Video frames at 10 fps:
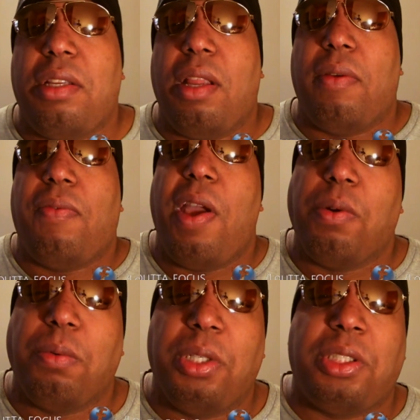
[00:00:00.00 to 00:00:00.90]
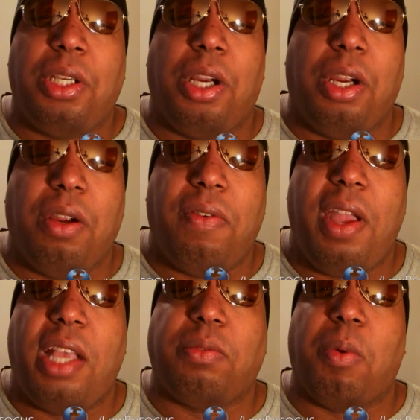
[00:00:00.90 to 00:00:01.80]
The Federal Reserve
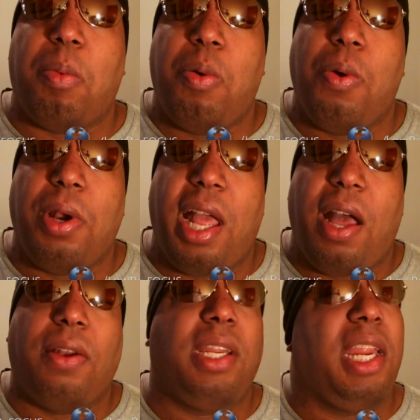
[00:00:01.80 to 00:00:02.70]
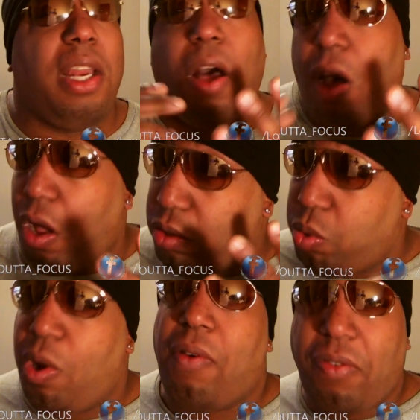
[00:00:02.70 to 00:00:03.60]
has reported out in all
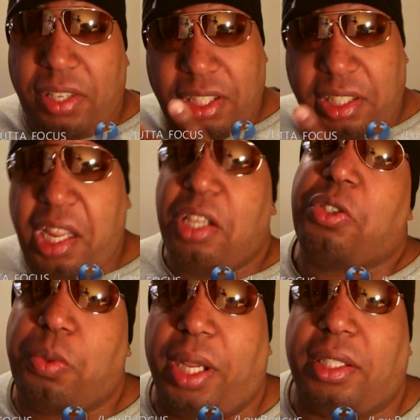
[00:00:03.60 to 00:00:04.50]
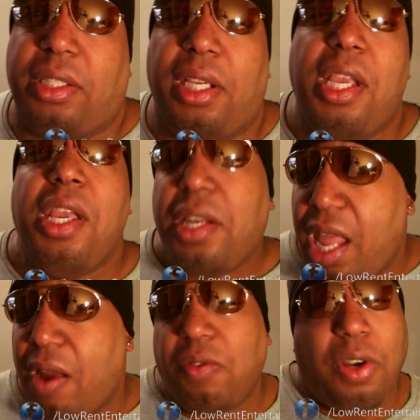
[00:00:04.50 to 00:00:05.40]
12 of its districts.
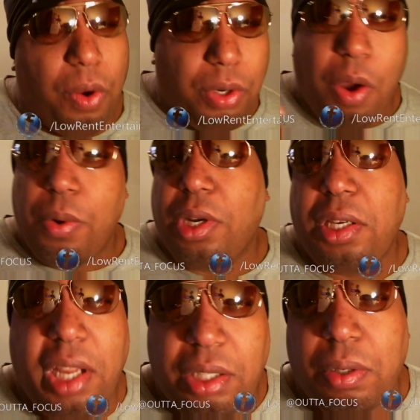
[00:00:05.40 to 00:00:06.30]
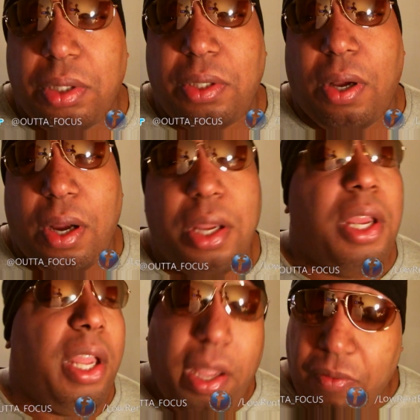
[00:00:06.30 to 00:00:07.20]
Now, if you don't know where the districts are,
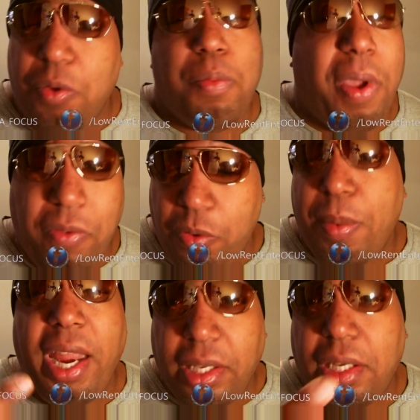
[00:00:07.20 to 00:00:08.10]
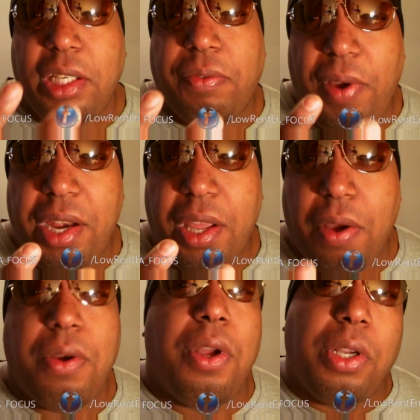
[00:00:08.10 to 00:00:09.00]
if you made it to this
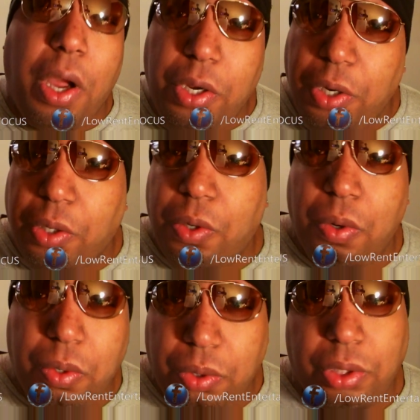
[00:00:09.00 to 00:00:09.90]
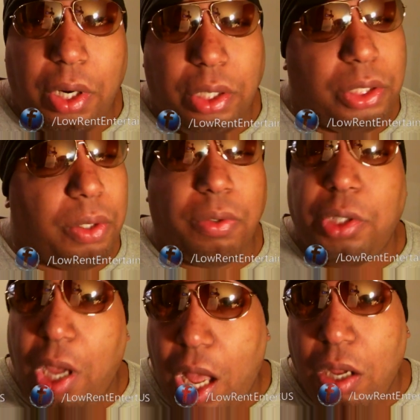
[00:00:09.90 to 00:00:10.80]
video, go to your Google search or
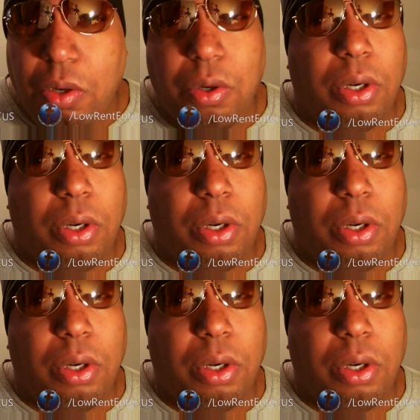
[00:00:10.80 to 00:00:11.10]
Yahoo